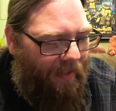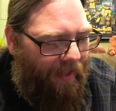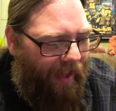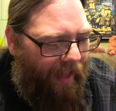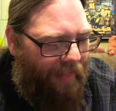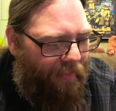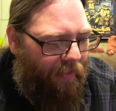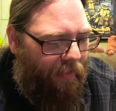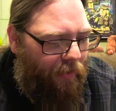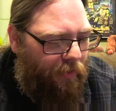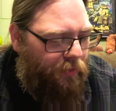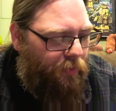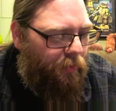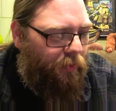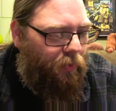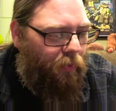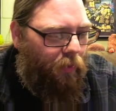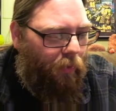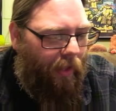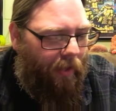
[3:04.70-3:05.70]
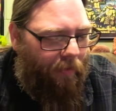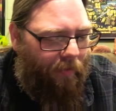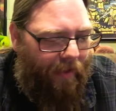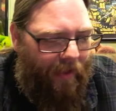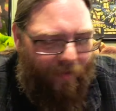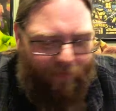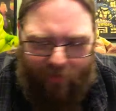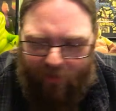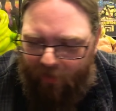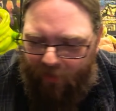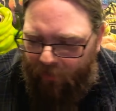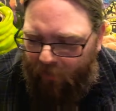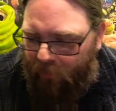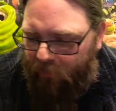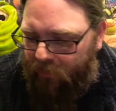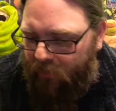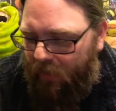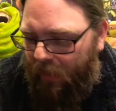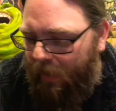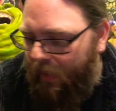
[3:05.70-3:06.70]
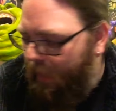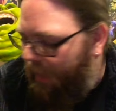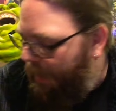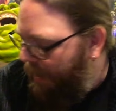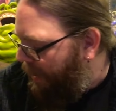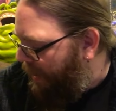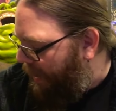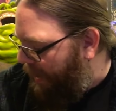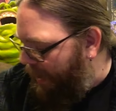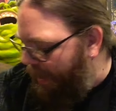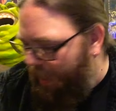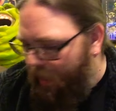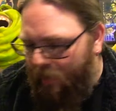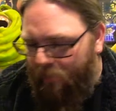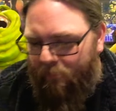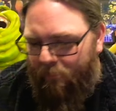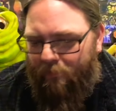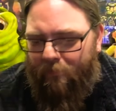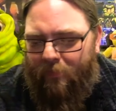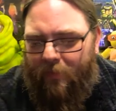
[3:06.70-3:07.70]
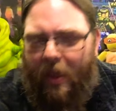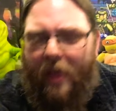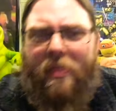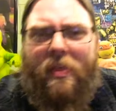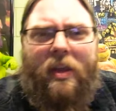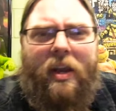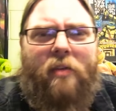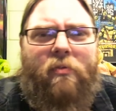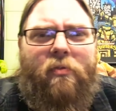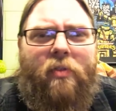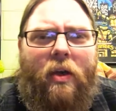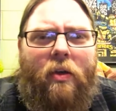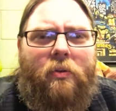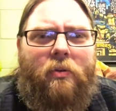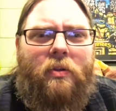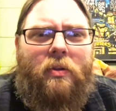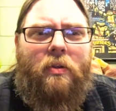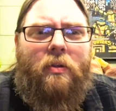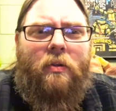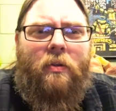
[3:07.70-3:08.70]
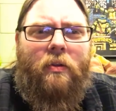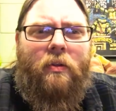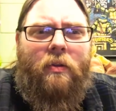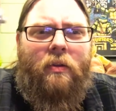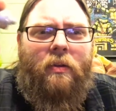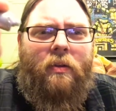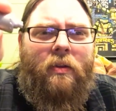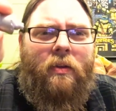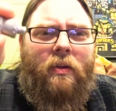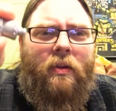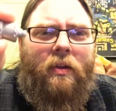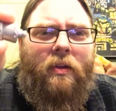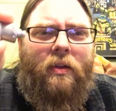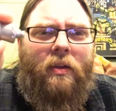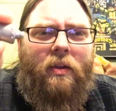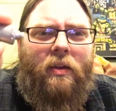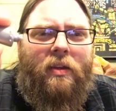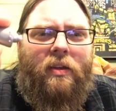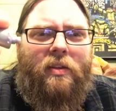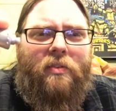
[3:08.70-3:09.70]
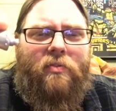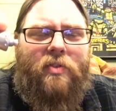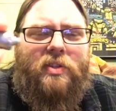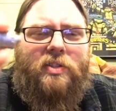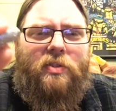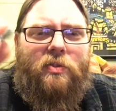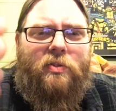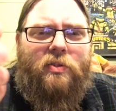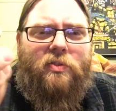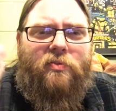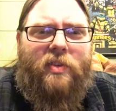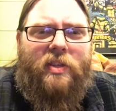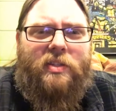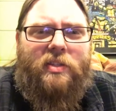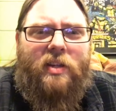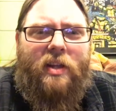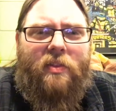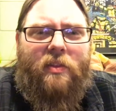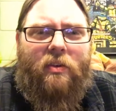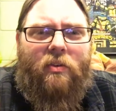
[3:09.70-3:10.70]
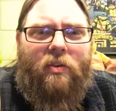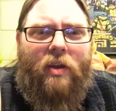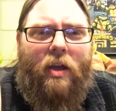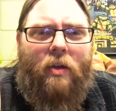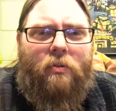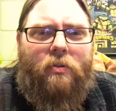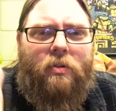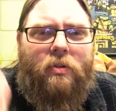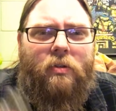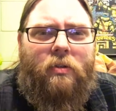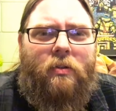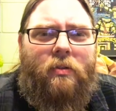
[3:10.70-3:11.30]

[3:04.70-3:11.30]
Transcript: I thought those were cool. I don't have any of those. And then I found Fisto's fist on the ground.